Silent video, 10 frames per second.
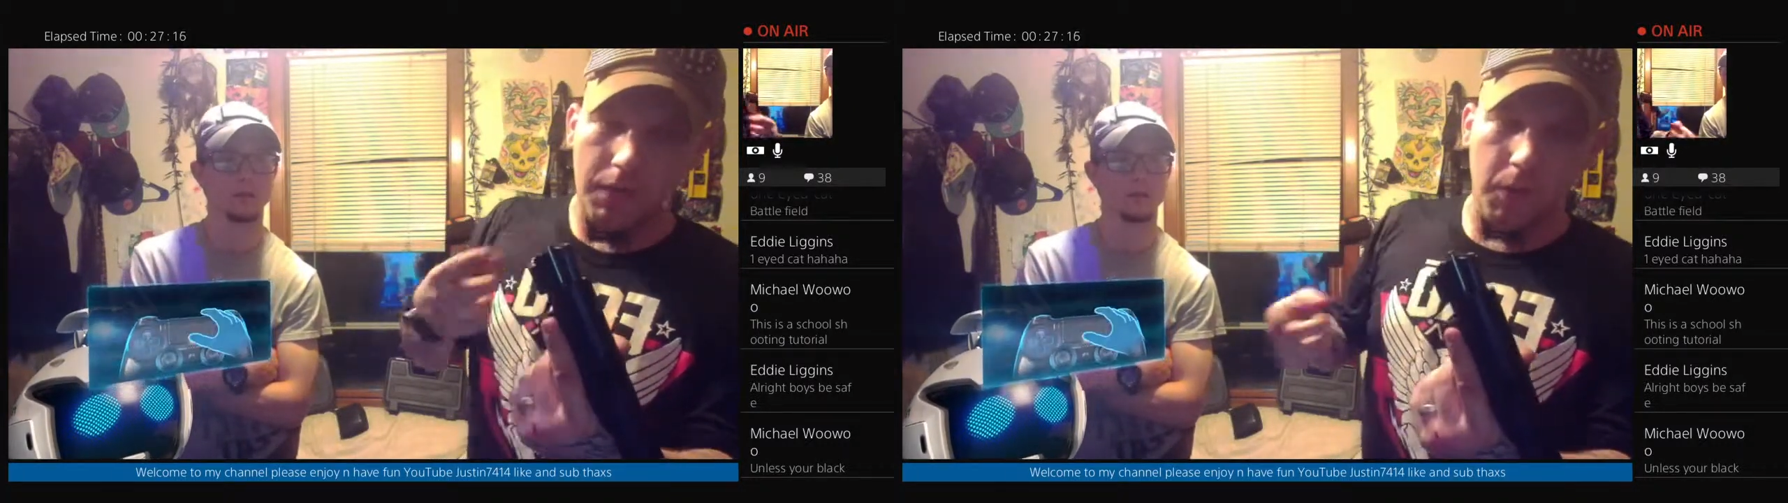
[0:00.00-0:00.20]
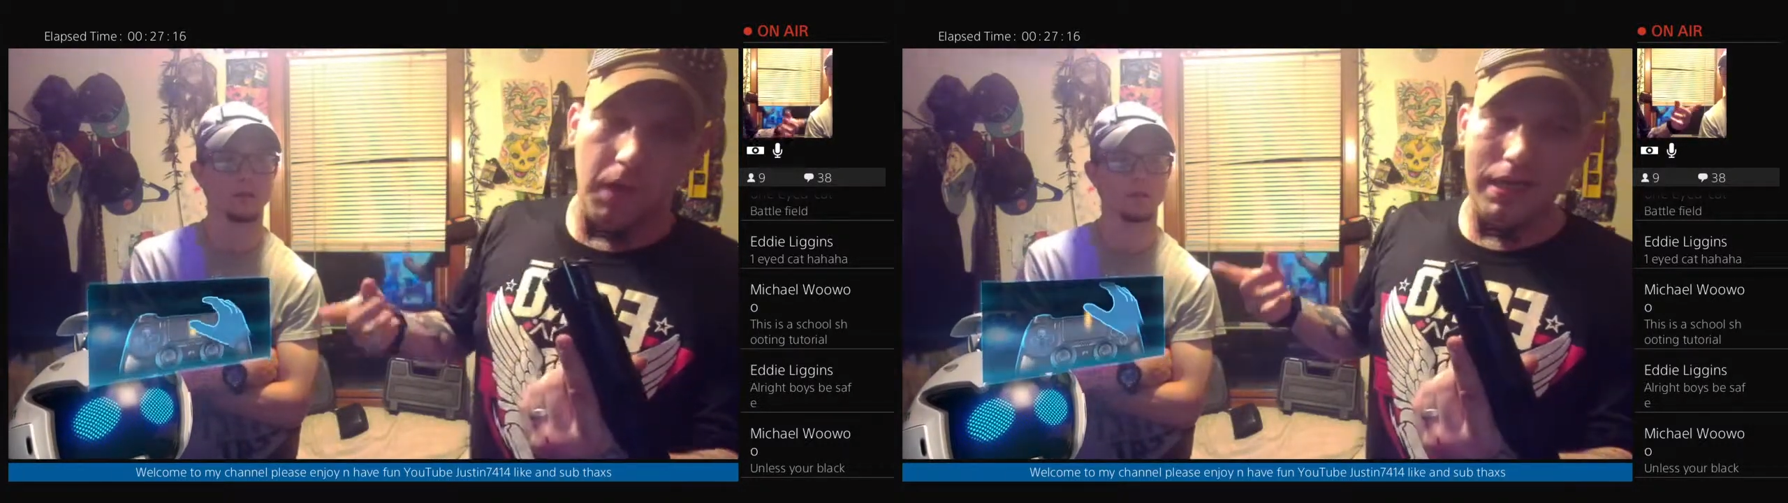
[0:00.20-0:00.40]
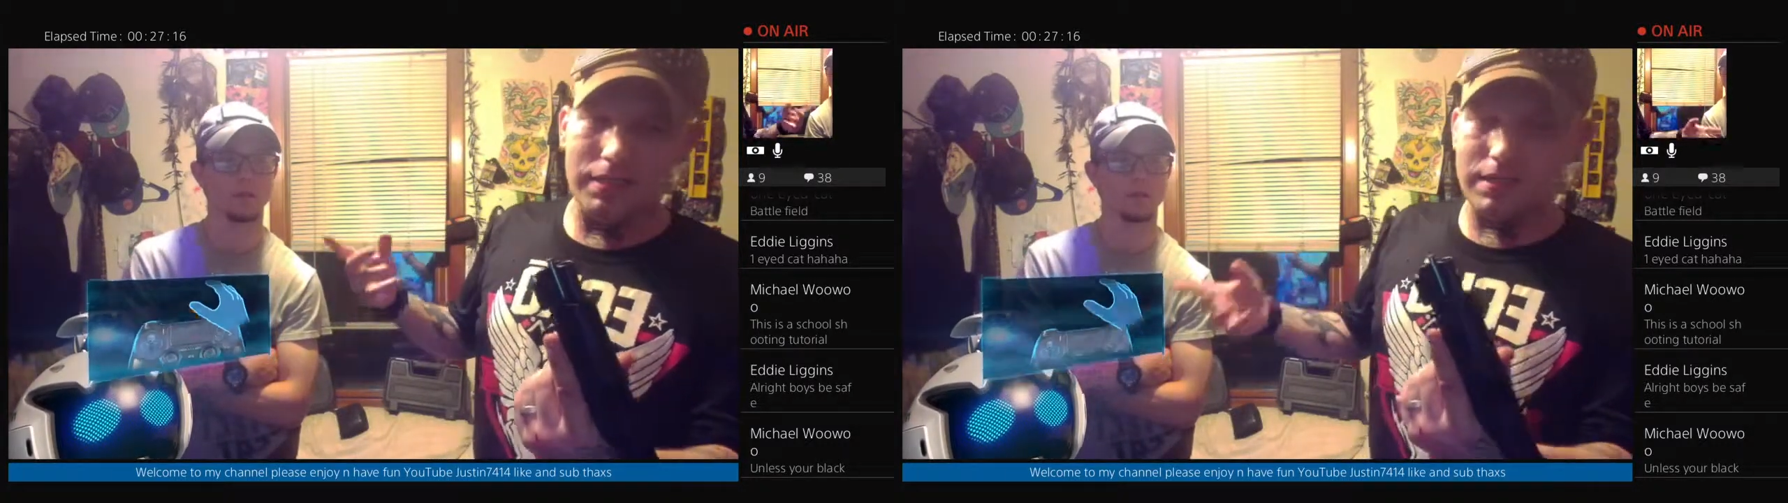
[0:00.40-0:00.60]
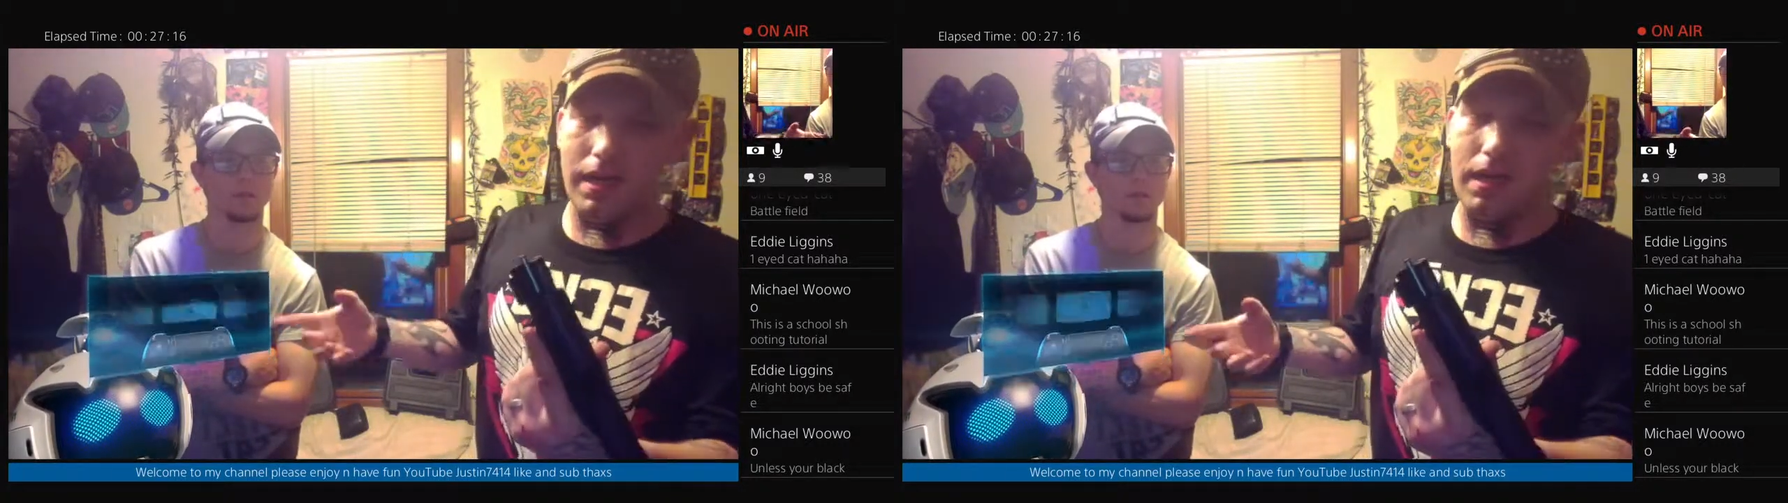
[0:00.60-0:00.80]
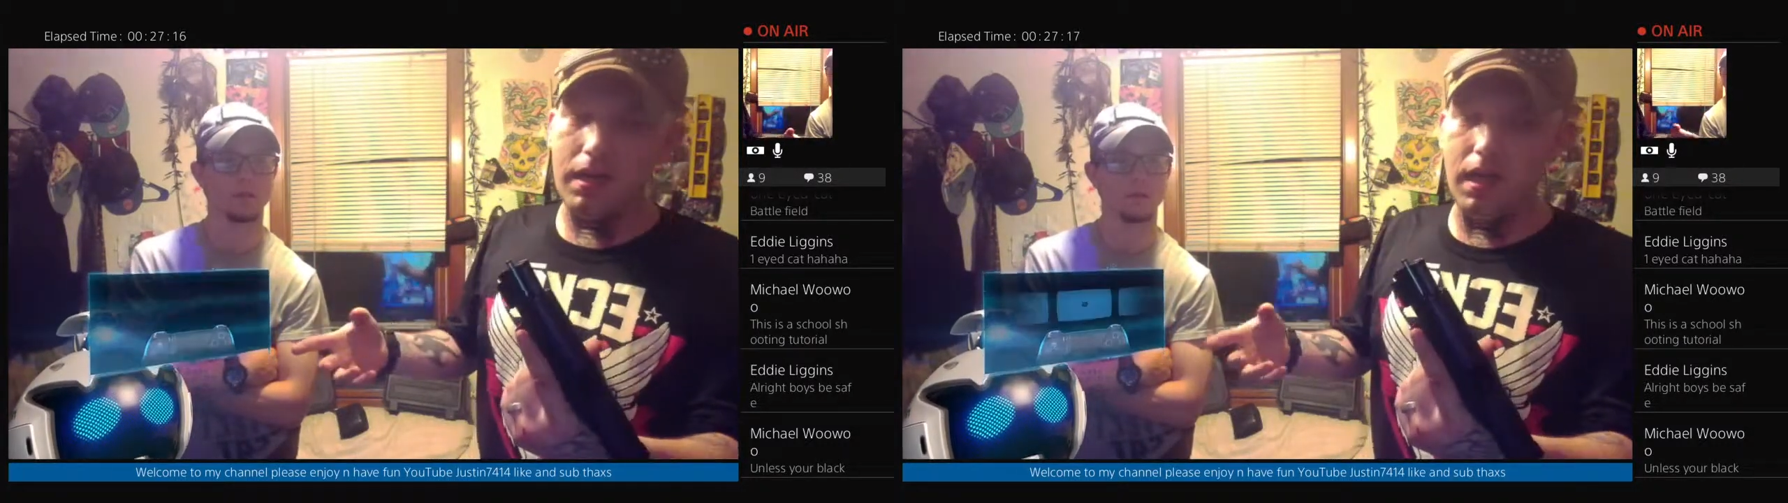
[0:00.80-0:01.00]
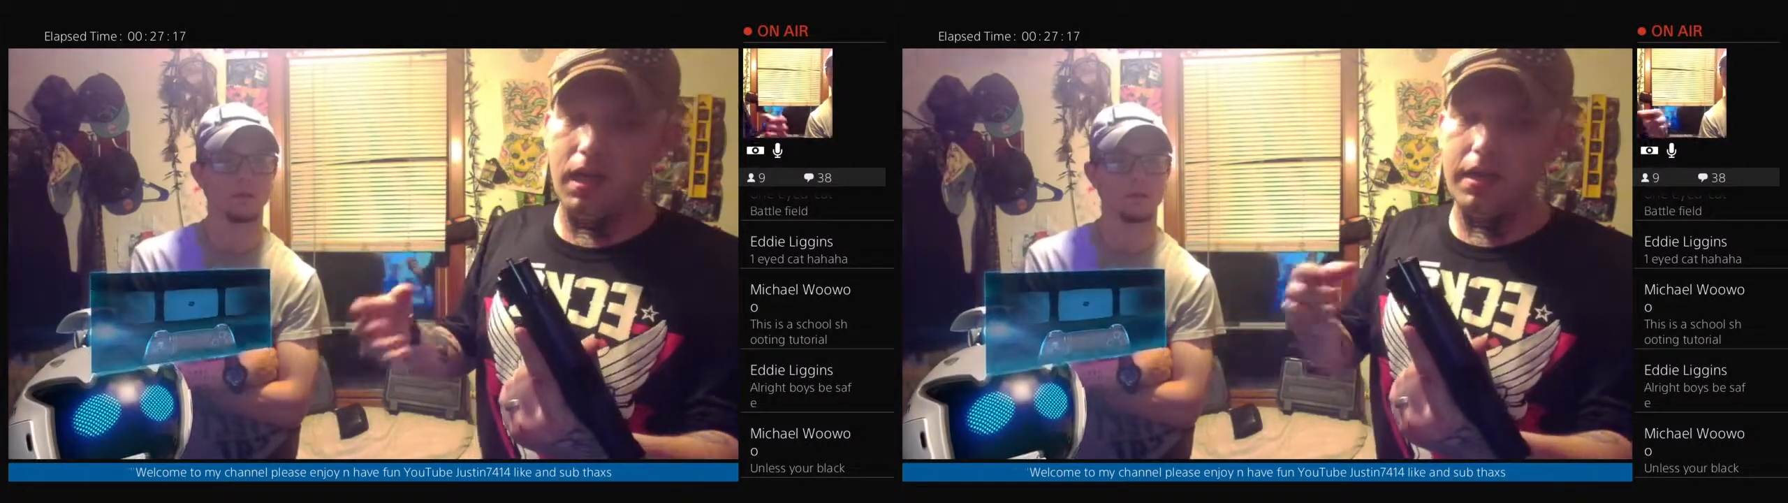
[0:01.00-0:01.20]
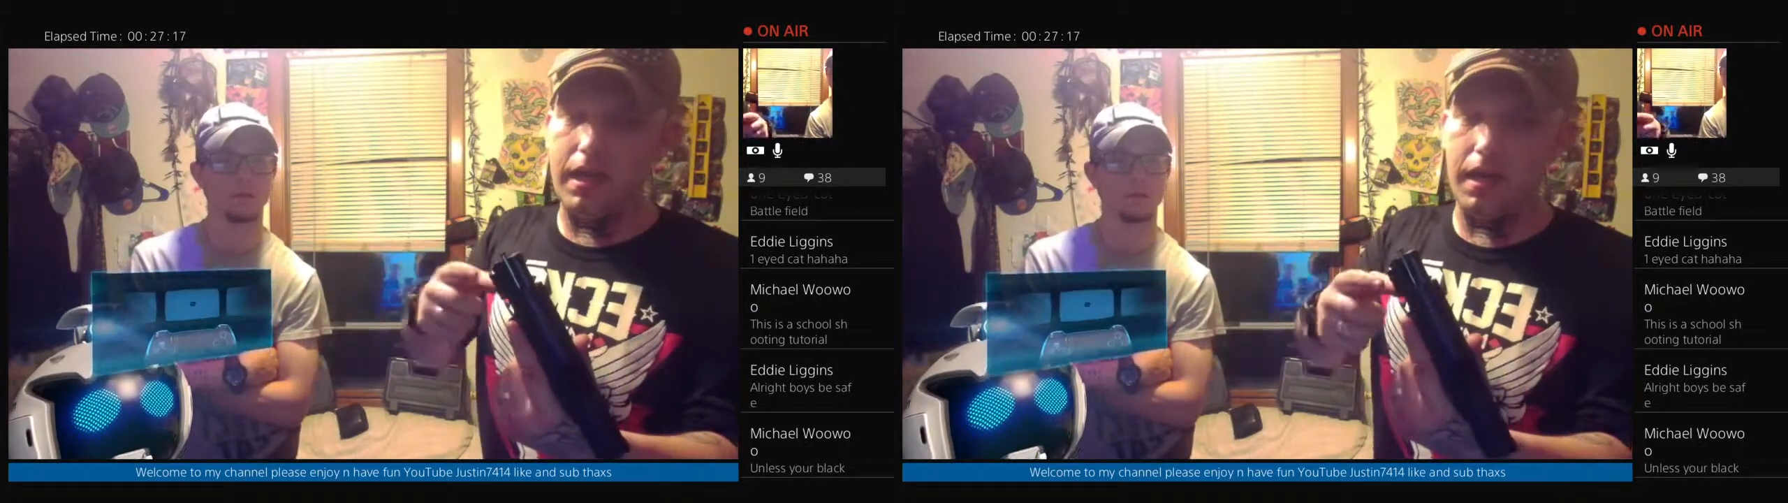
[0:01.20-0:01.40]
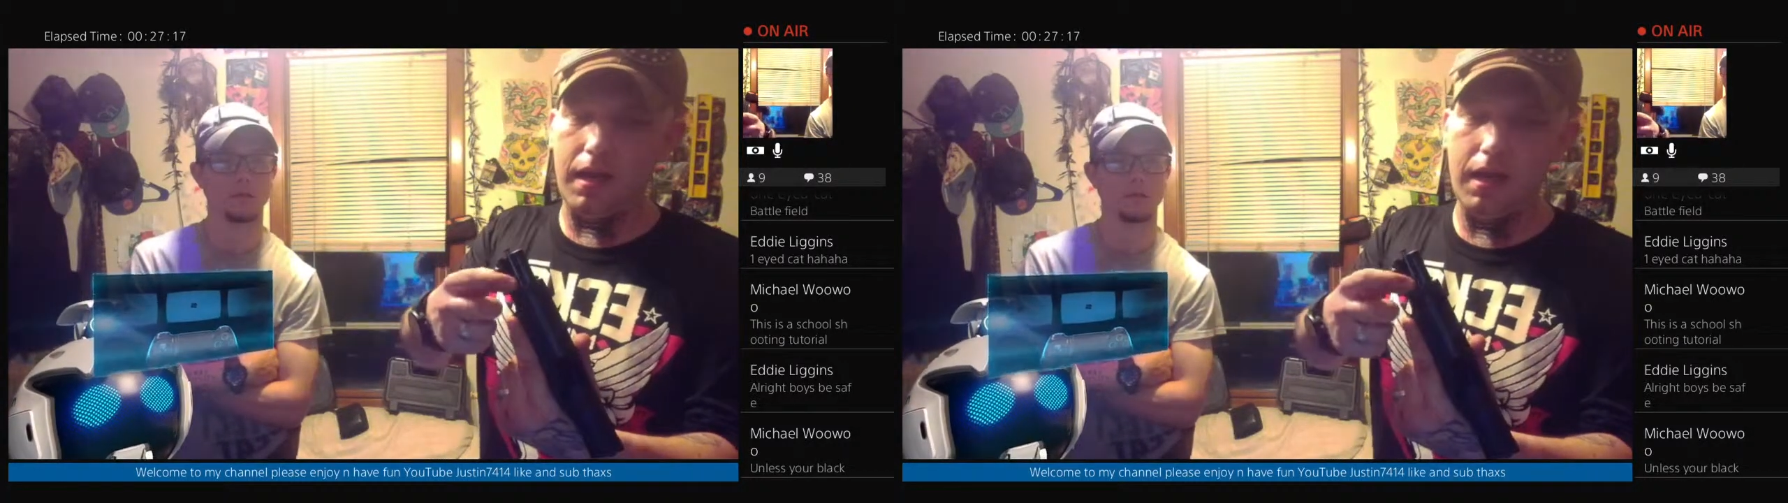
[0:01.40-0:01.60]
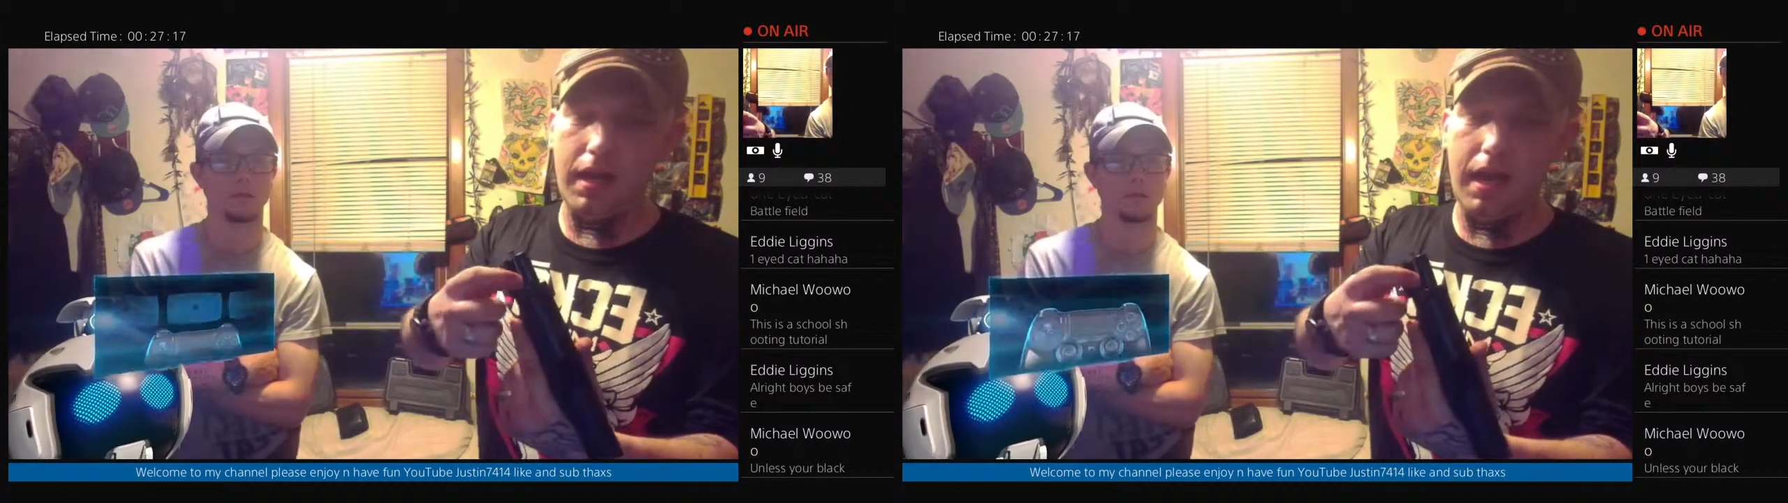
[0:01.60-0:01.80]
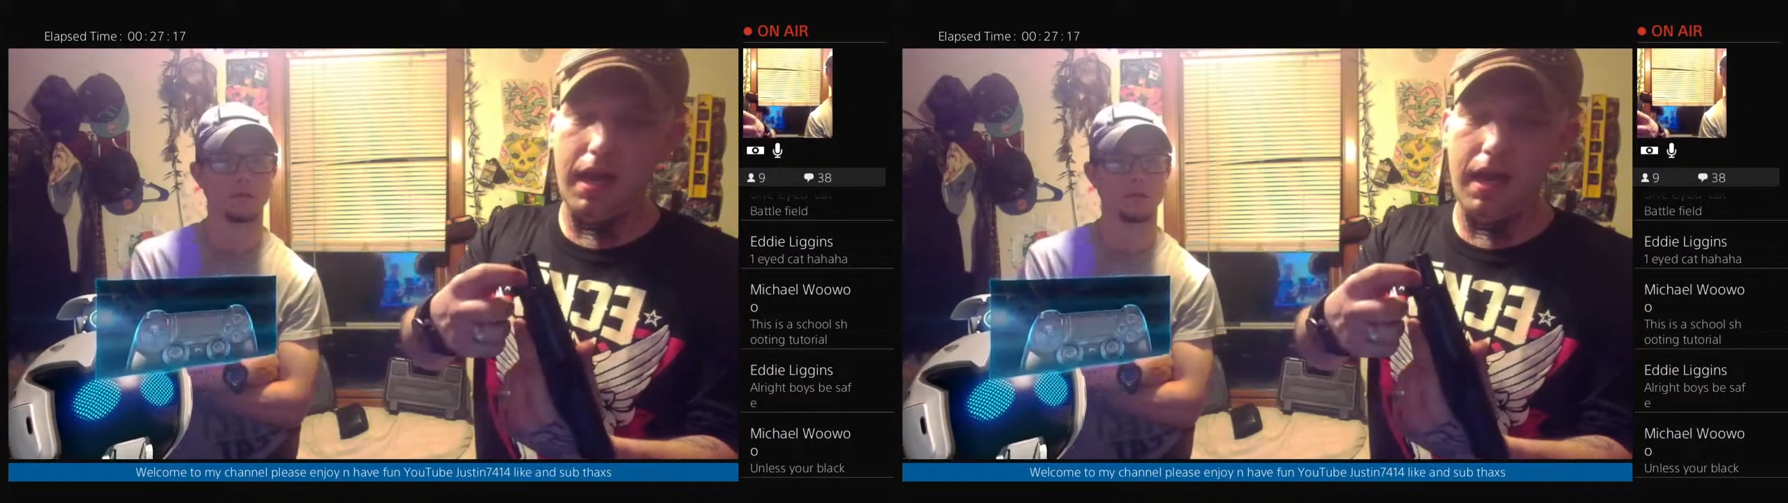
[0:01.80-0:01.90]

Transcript: Well, his handgun can